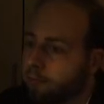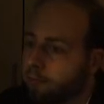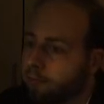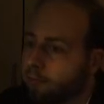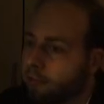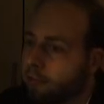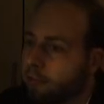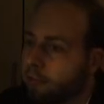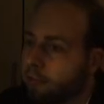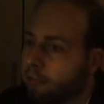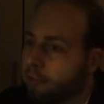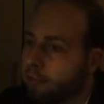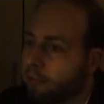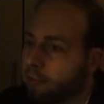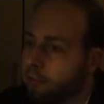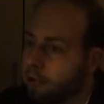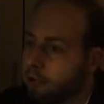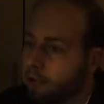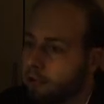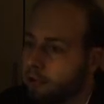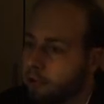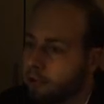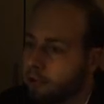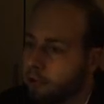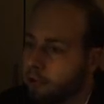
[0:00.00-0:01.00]
the two
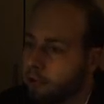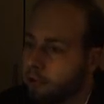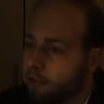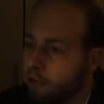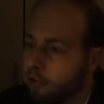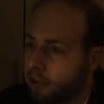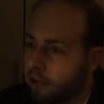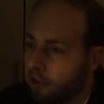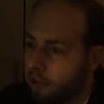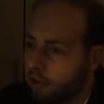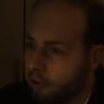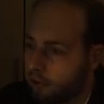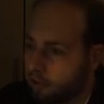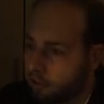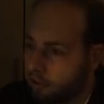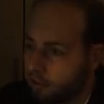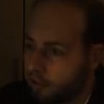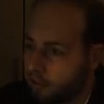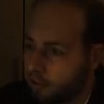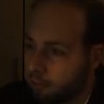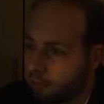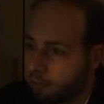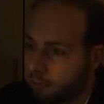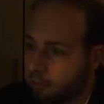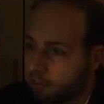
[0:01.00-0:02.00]
processes occur
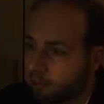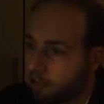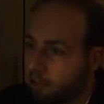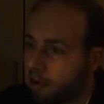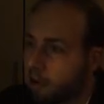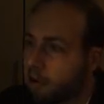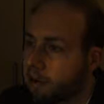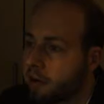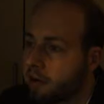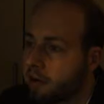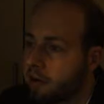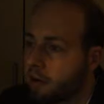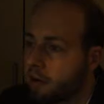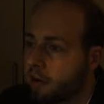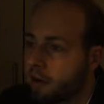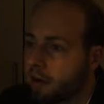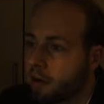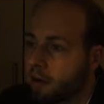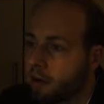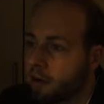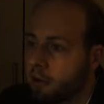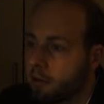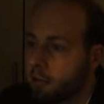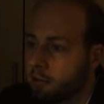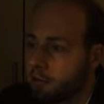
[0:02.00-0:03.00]
side by side,
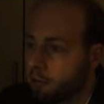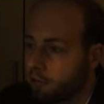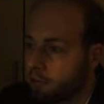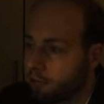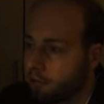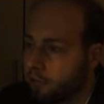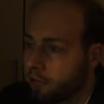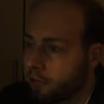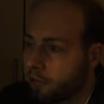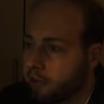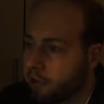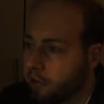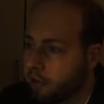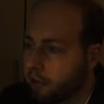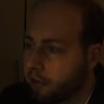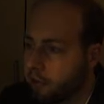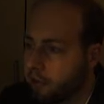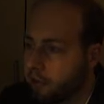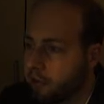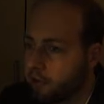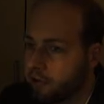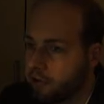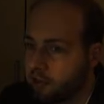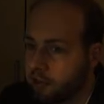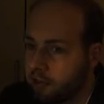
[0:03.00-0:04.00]
but finally
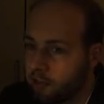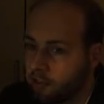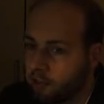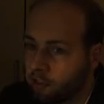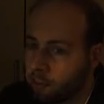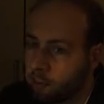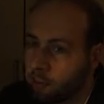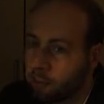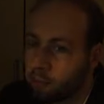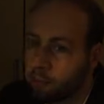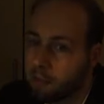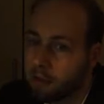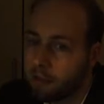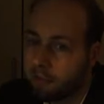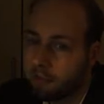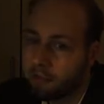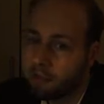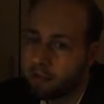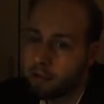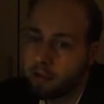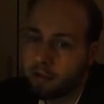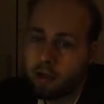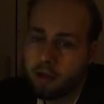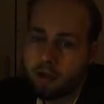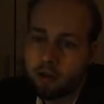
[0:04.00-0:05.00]
the sexual
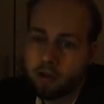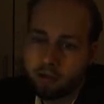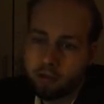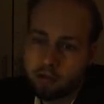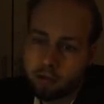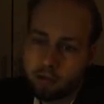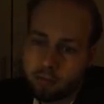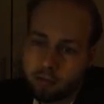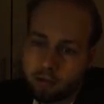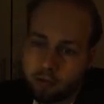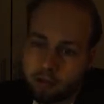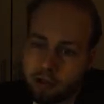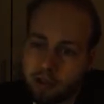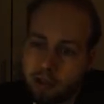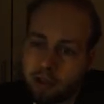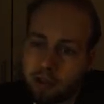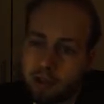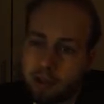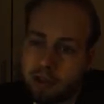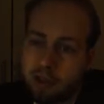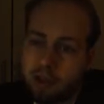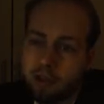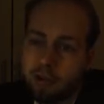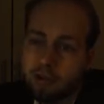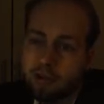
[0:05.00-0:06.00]
method
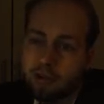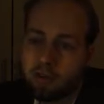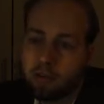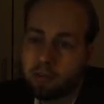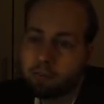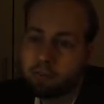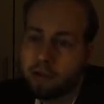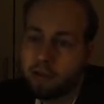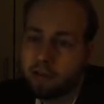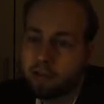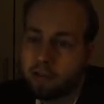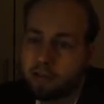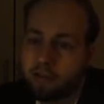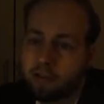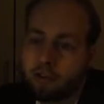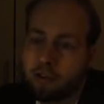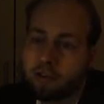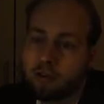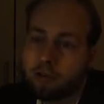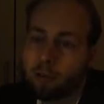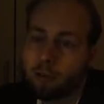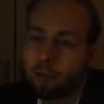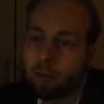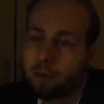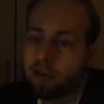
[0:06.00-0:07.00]
superseded its
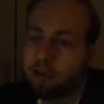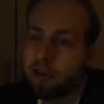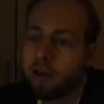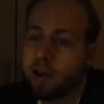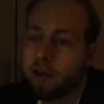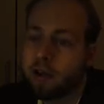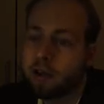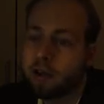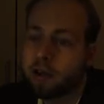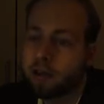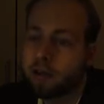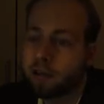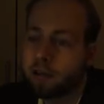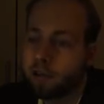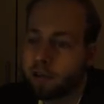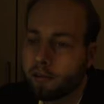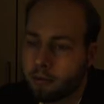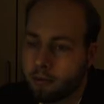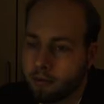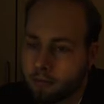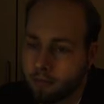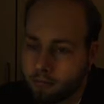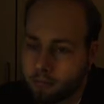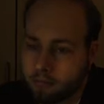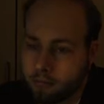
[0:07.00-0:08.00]
competitor altogether.
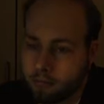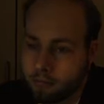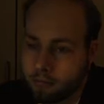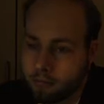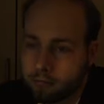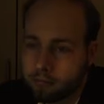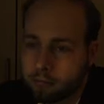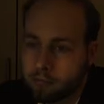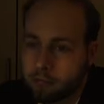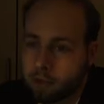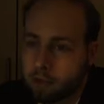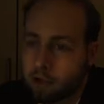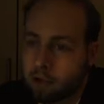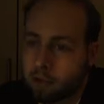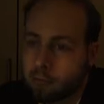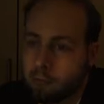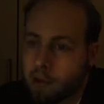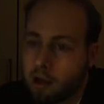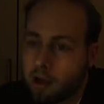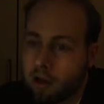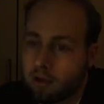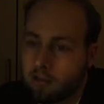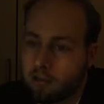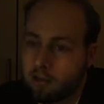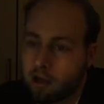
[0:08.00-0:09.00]
On
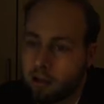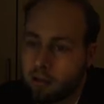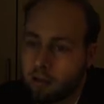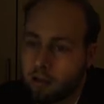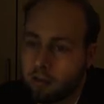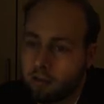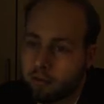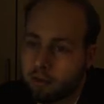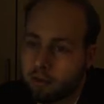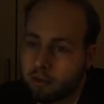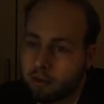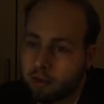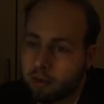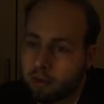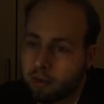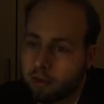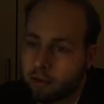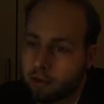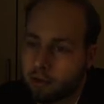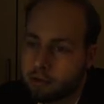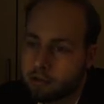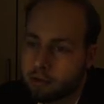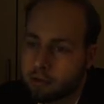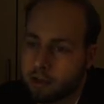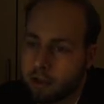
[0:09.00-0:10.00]
Mars, however,
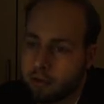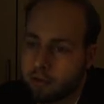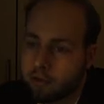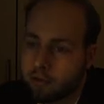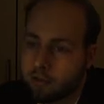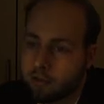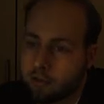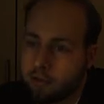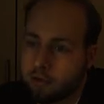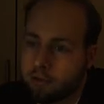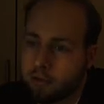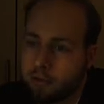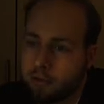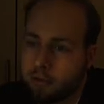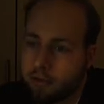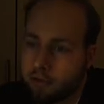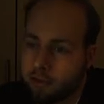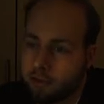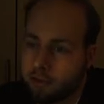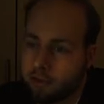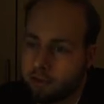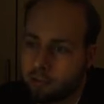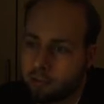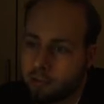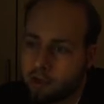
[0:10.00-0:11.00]
just the
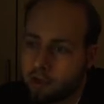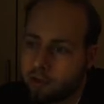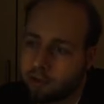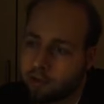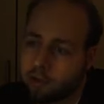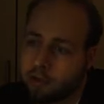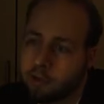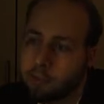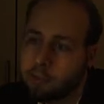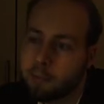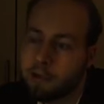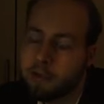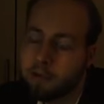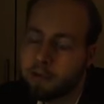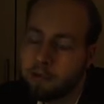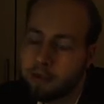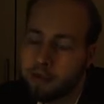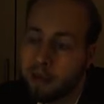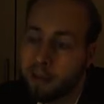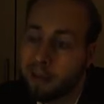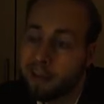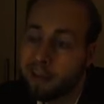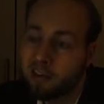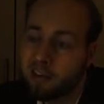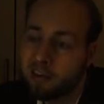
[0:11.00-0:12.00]
reverse has apparently been the
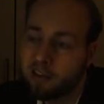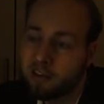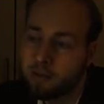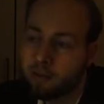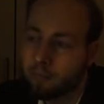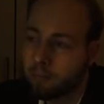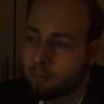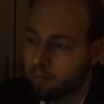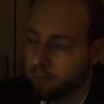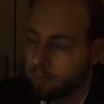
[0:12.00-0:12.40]
case.